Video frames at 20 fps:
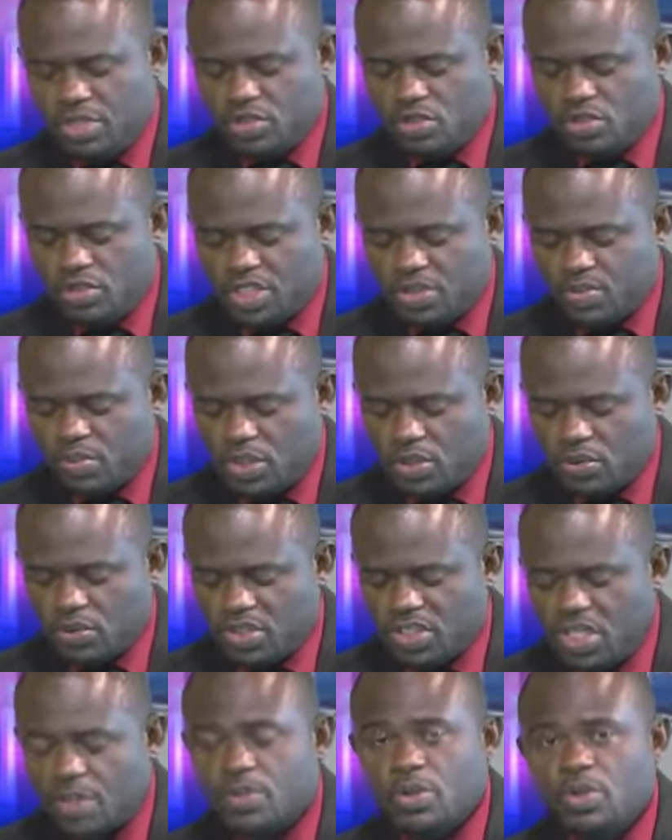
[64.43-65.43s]
So this morning we
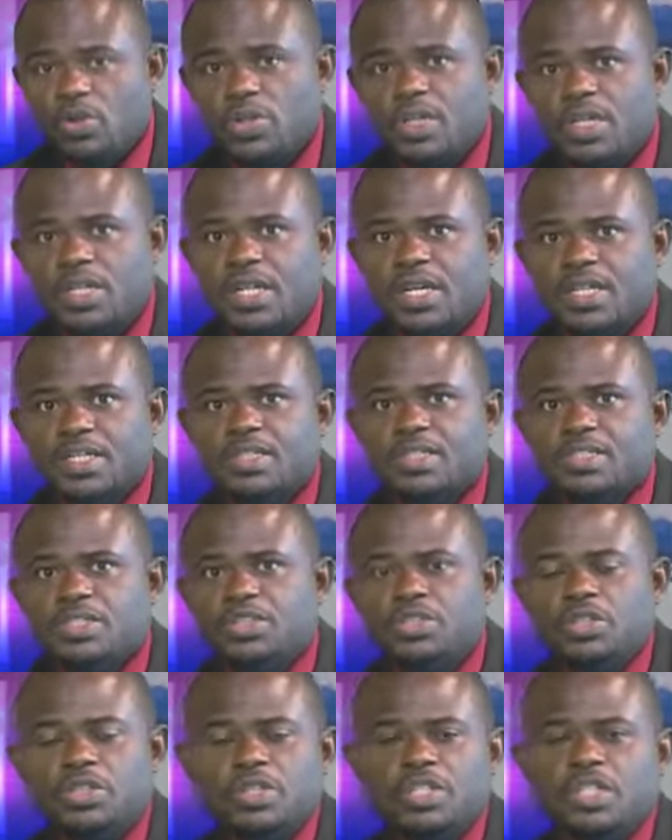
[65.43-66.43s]
shall be looking at the
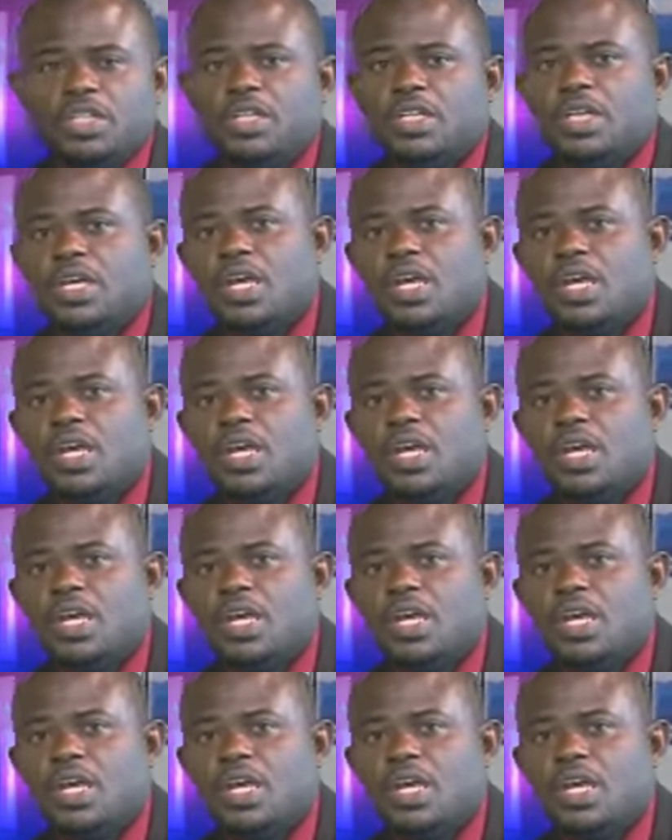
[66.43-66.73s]
journey